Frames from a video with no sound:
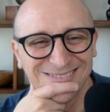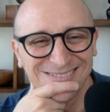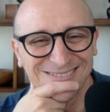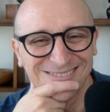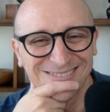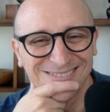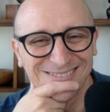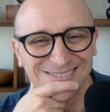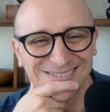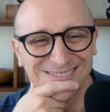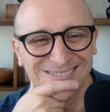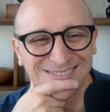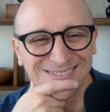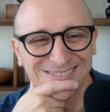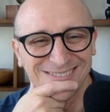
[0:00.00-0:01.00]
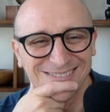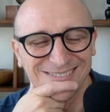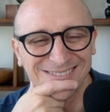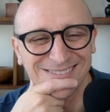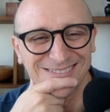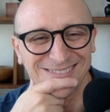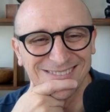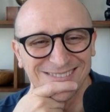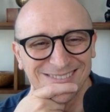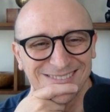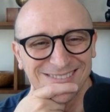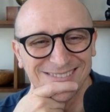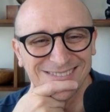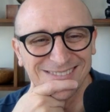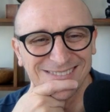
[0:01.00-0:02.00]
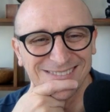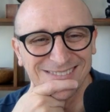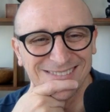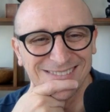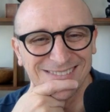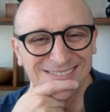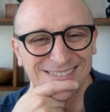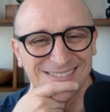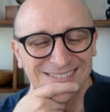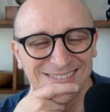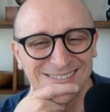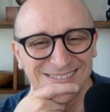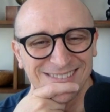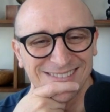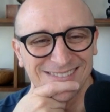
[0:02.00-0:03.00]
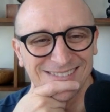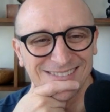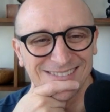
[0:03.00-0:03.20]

This person isn't speaking.